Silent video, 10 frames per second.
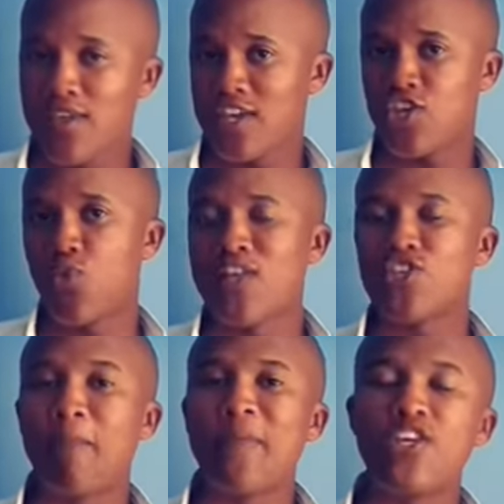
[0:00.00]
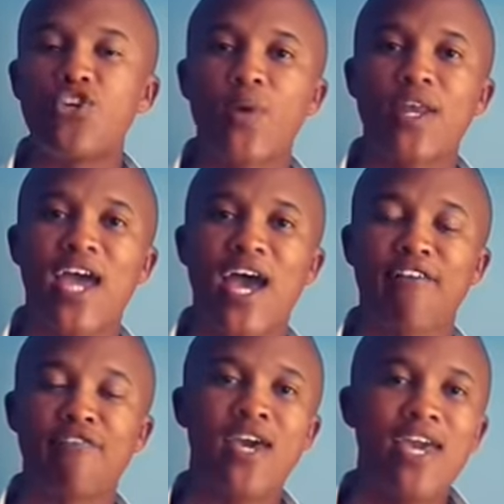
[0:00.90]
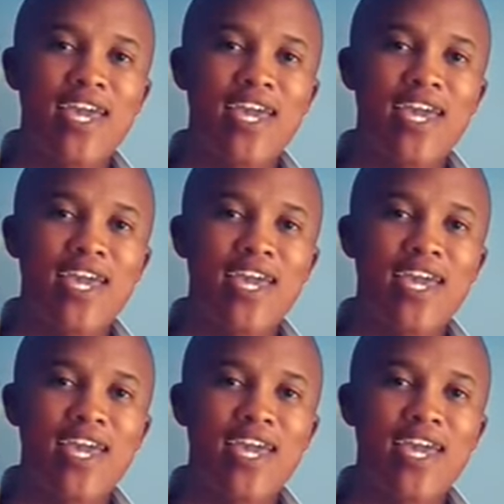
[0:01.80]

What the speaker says: that you want to be, do and have.